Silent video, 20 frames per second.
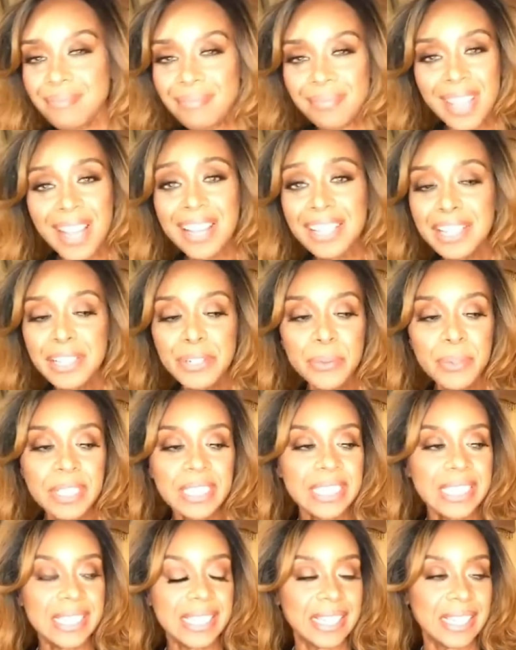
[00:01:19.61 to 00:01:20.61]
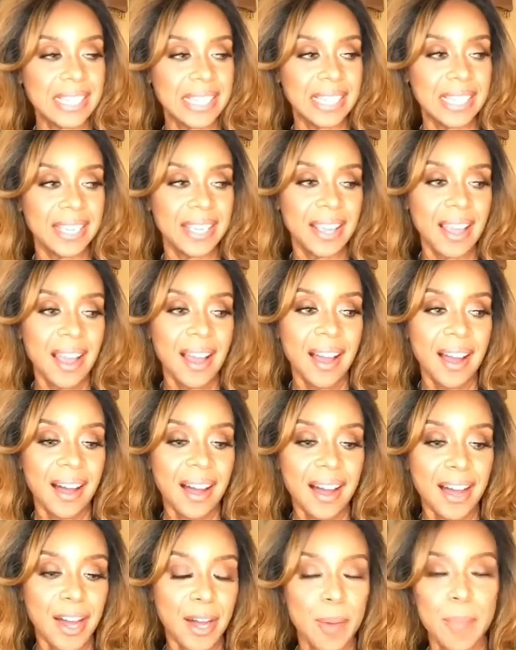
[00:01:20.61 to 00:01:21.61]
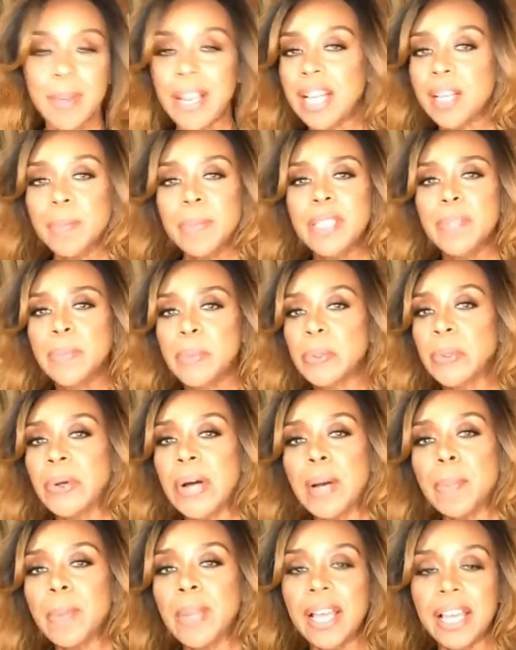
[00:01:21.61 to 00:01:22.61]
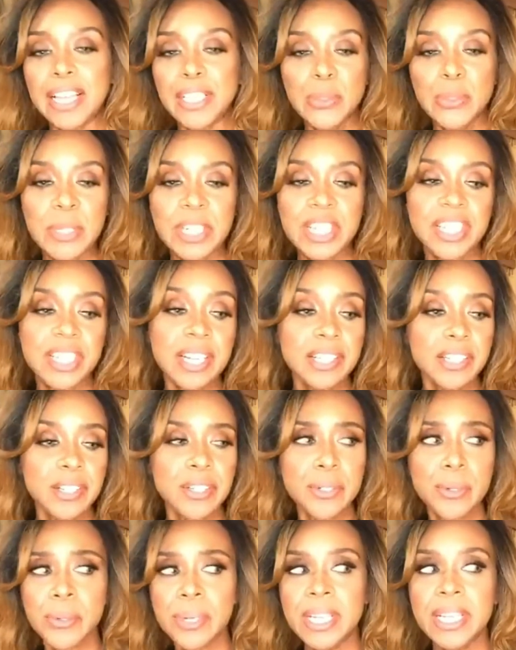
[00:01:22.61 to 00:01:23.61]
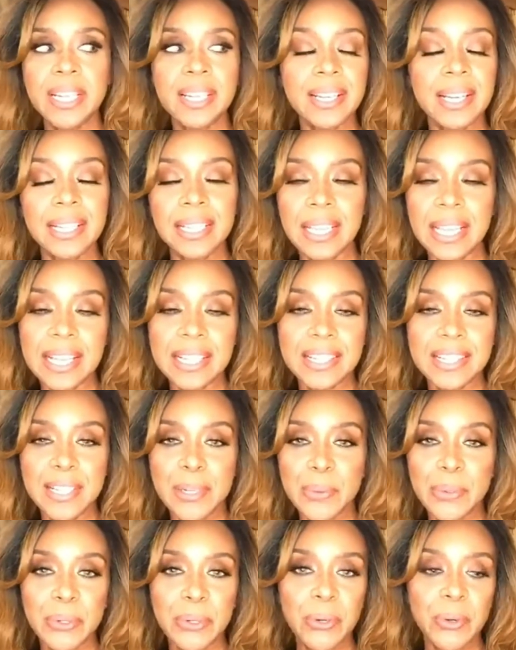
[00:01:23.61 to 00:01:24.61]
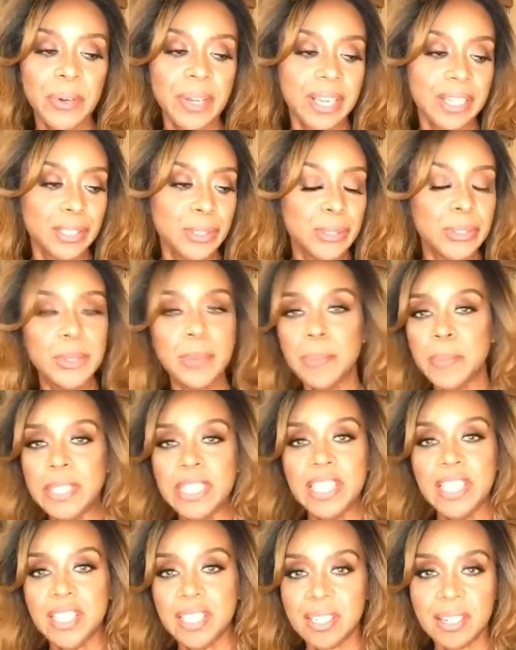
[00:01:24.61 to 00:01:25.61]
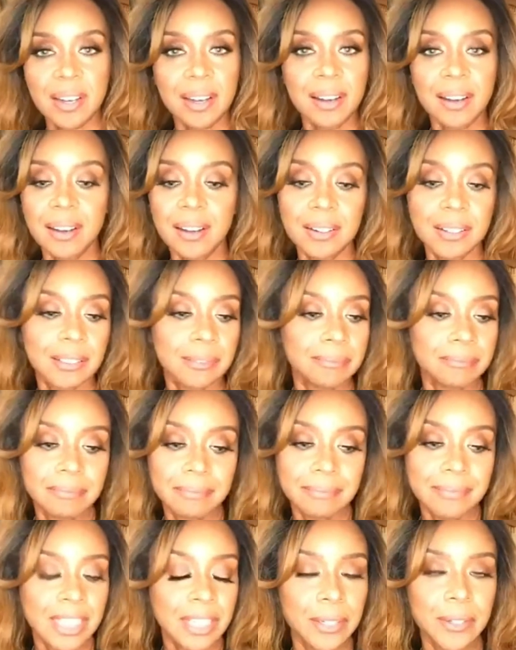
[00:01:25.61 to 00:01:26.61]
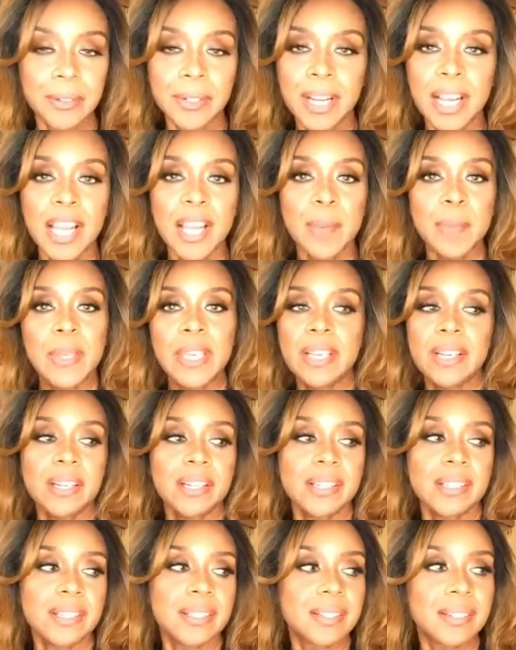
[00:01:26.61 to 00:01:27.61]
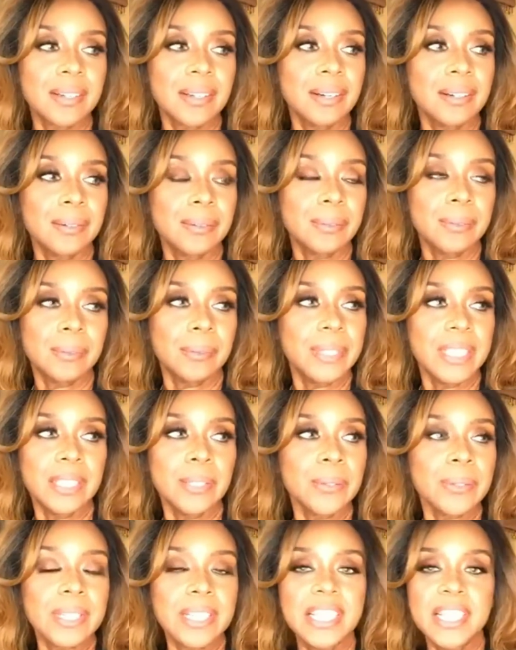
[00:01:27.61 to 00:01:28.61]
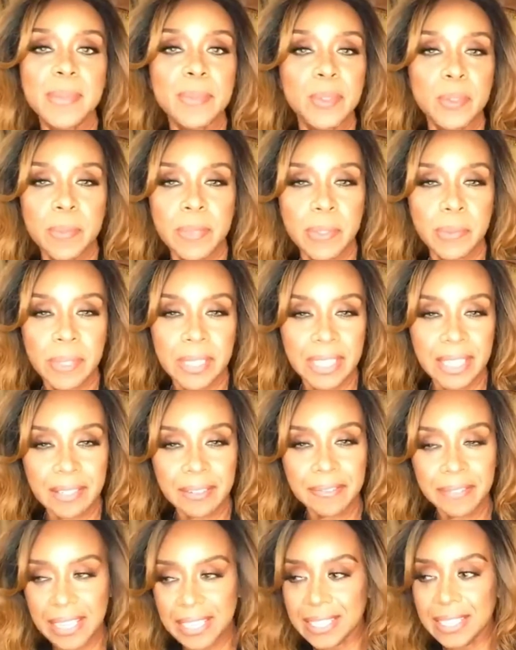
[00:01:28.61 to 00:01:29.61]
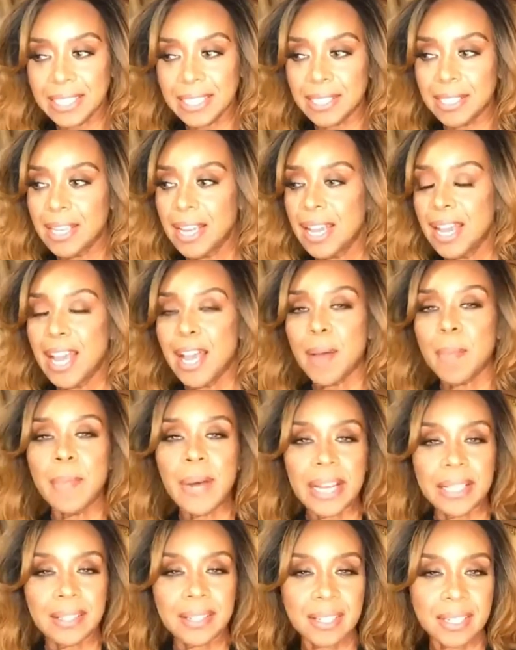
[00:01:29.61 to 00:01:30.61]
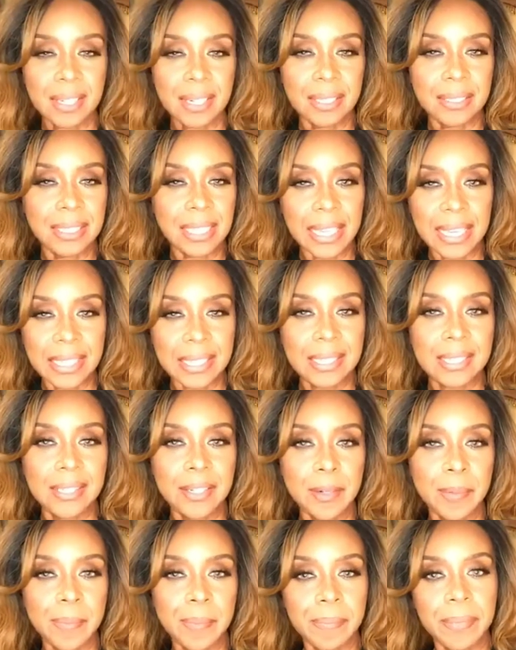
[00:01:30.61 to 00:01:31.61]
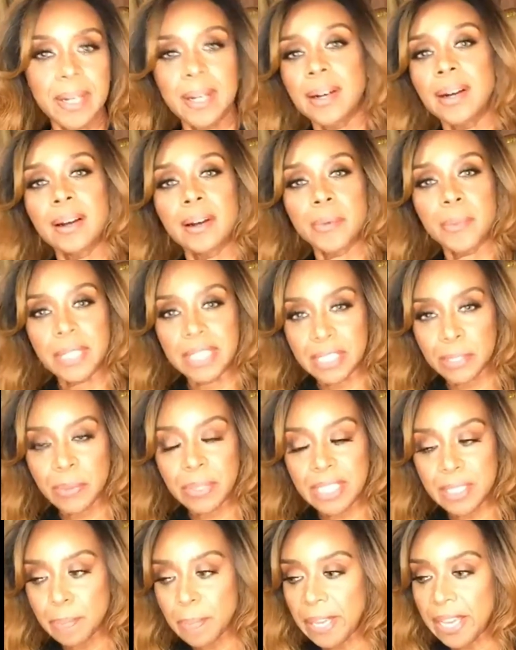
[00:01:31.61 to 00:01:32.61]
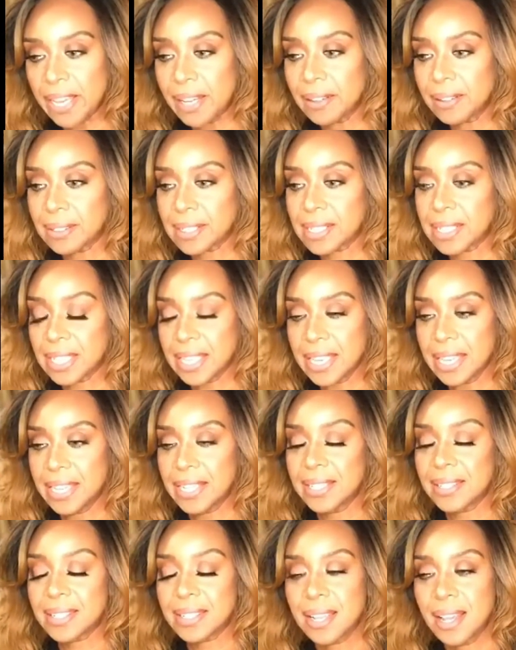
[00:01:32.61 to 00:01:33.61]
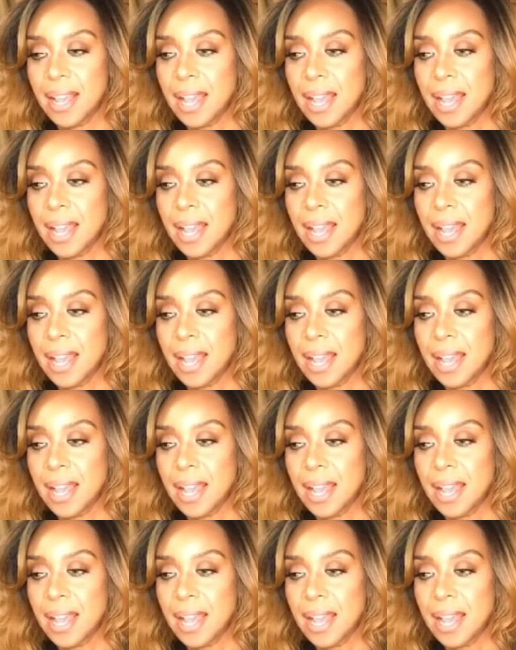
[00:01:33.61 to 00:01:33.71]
I didn't really see black people applying too much sunscreen unless they were going to the beach, because we don't seem to be really affected by the sun like some really, really pale skins.